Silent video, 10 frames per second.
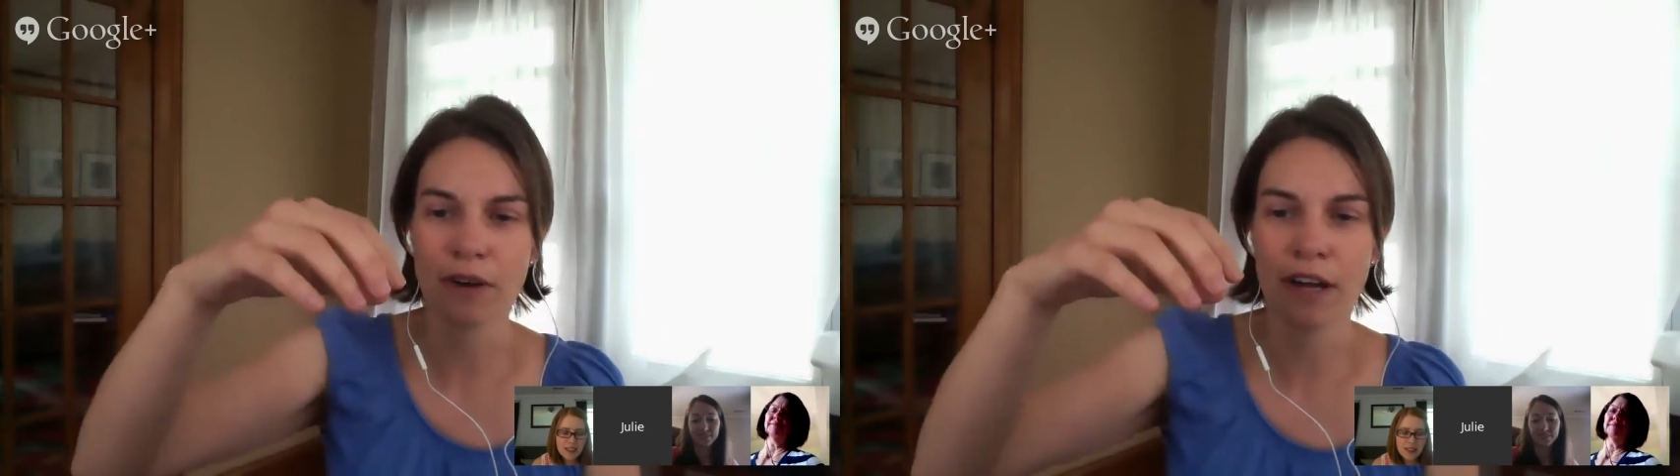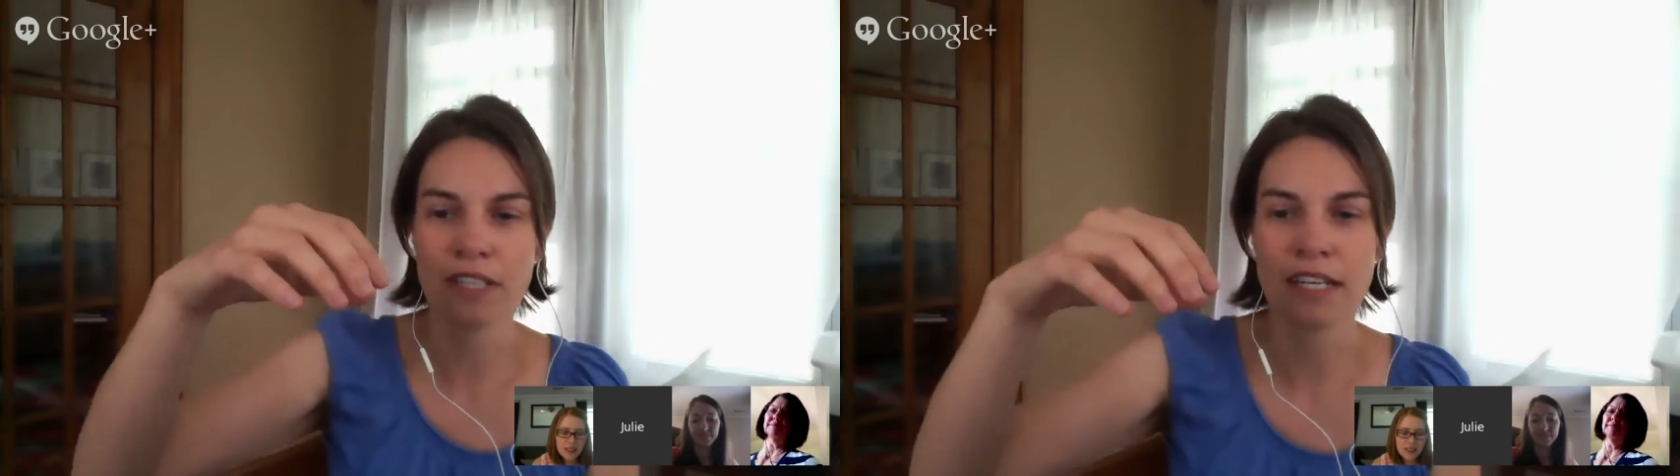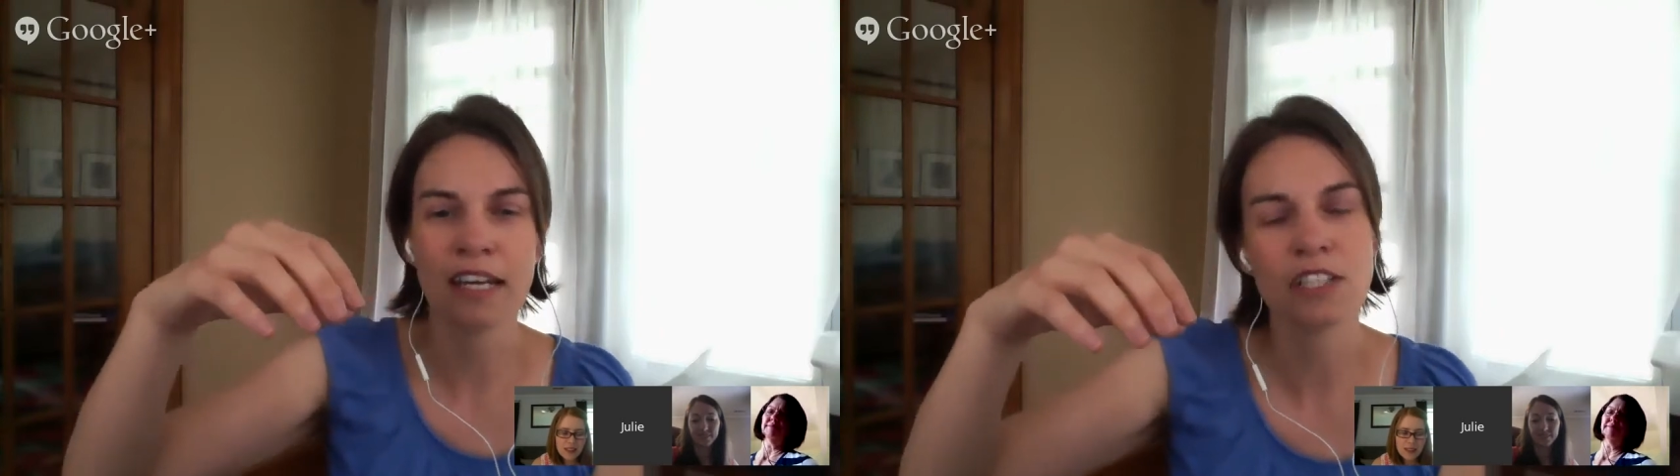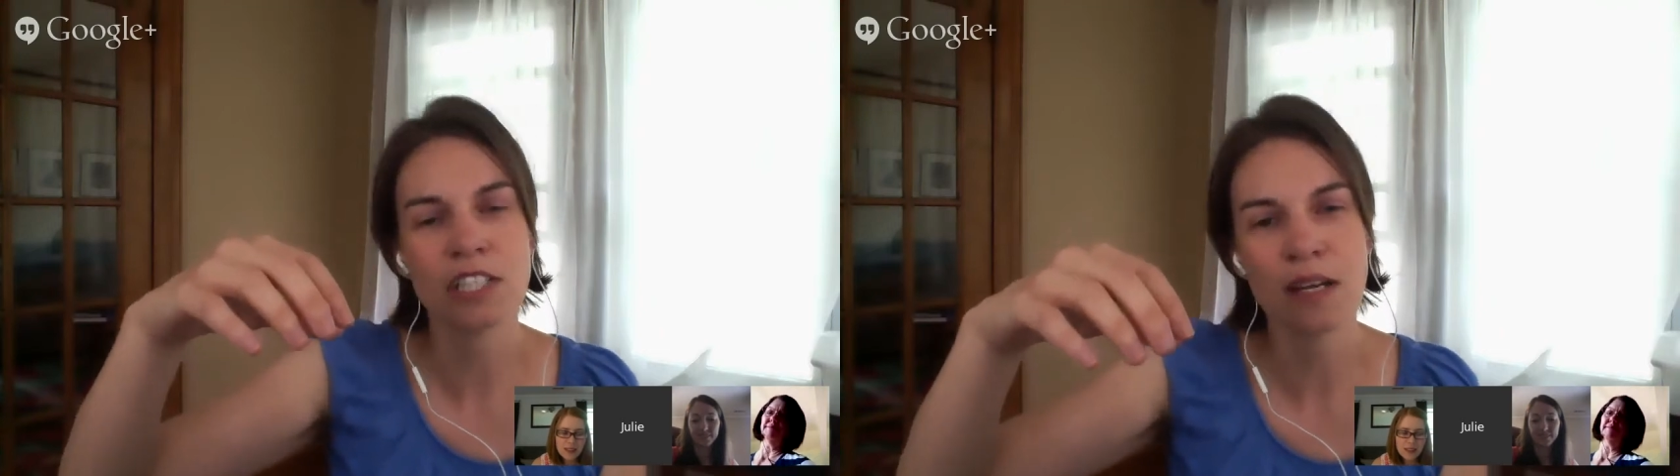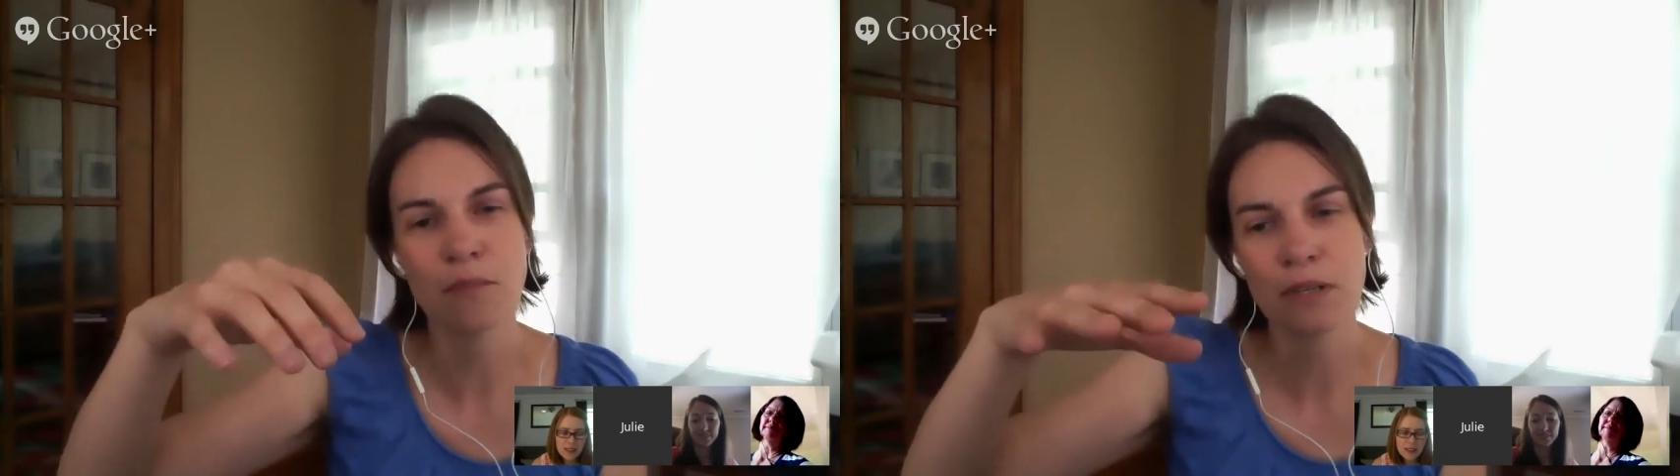rounded hand
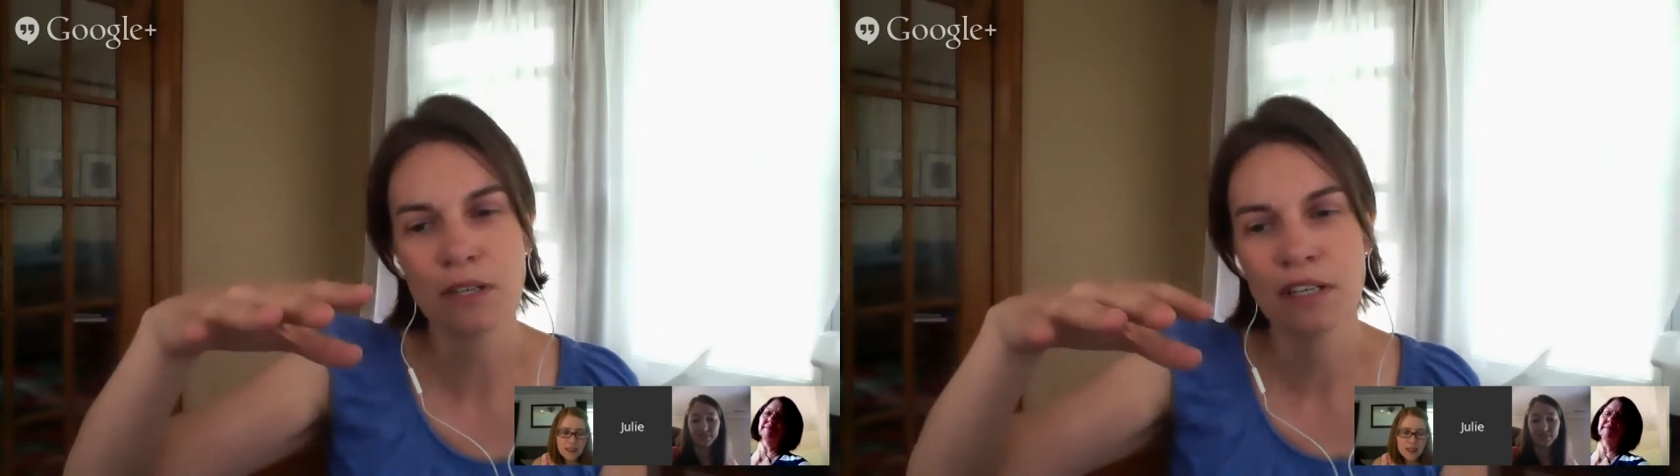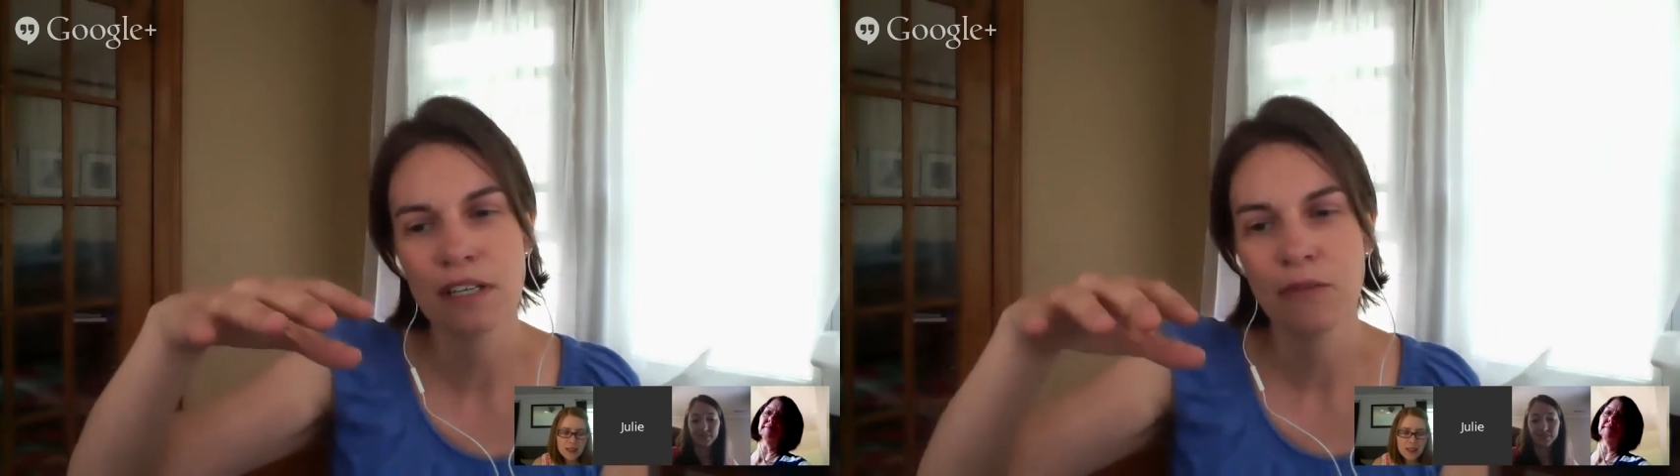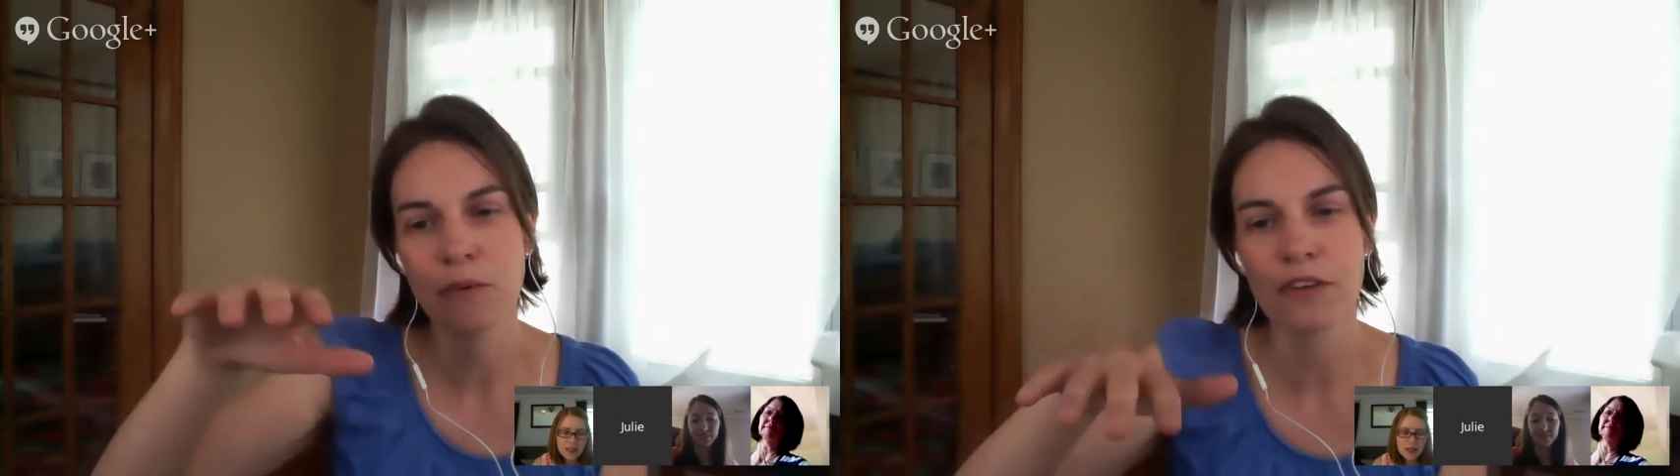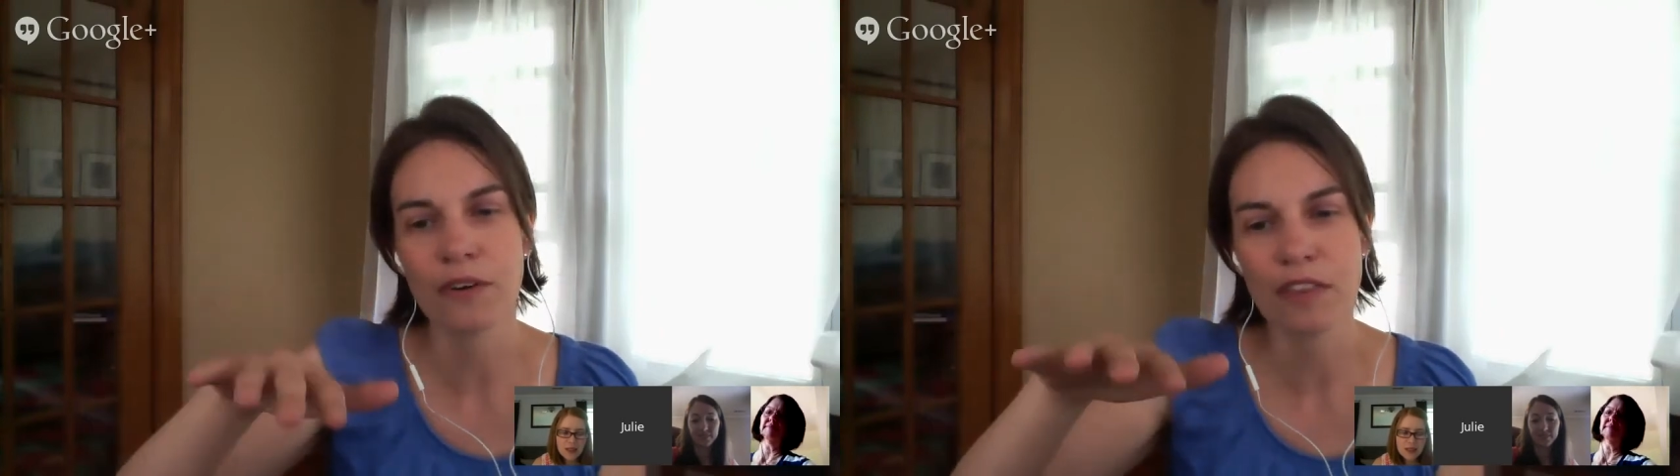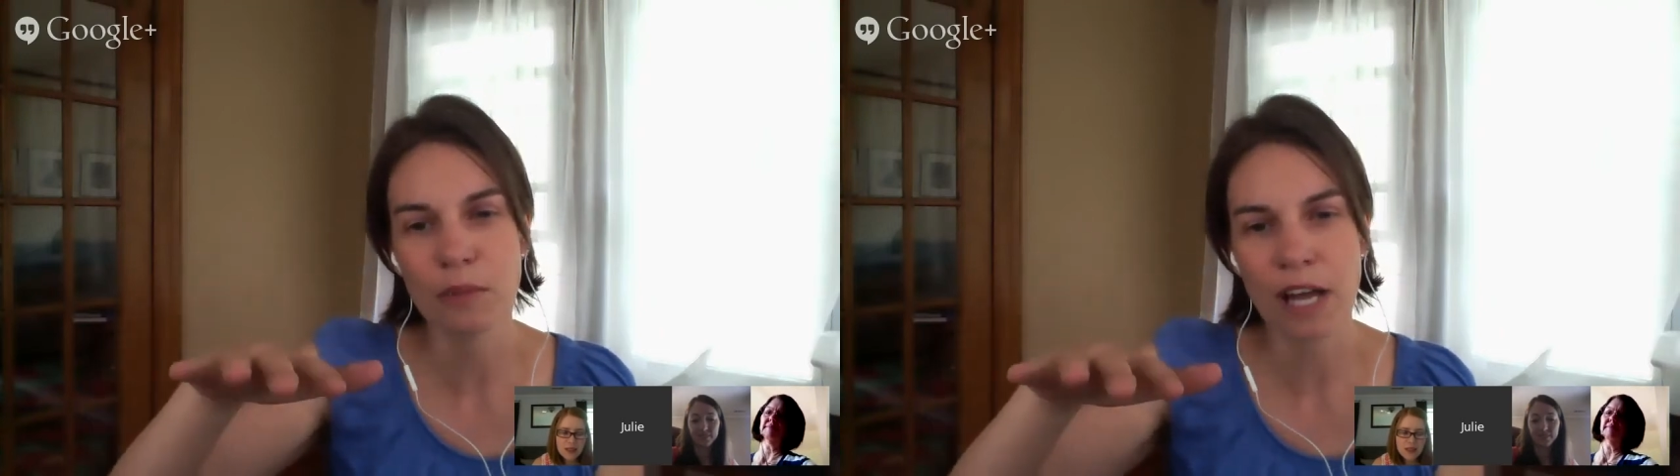shape when they're
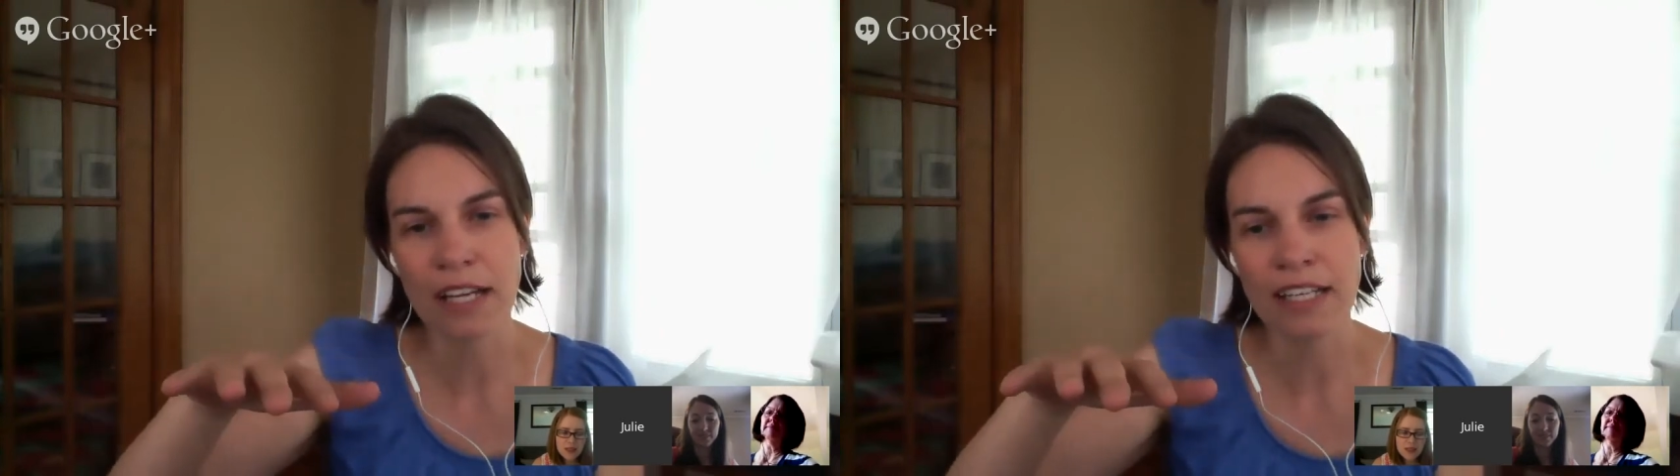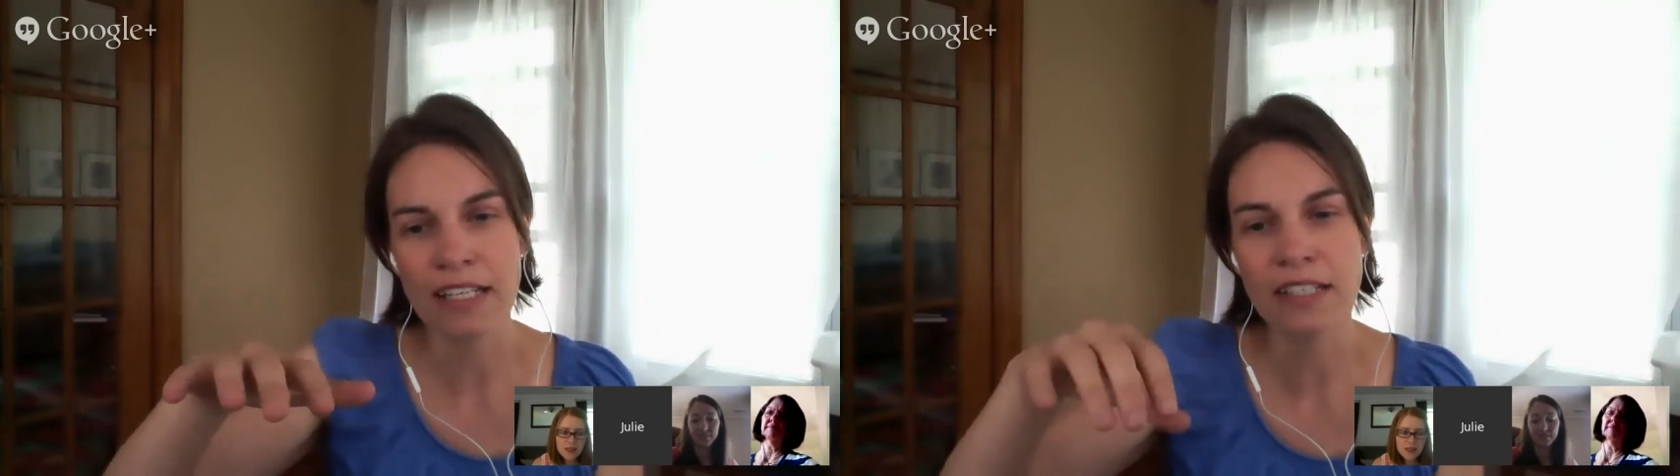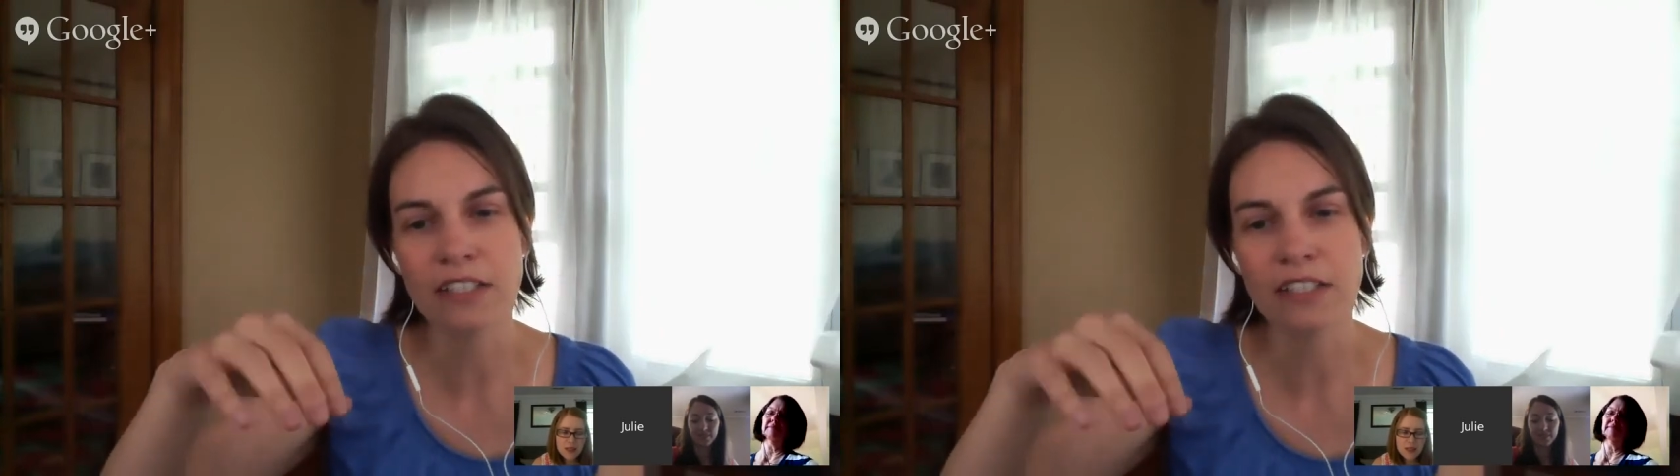on the black keys.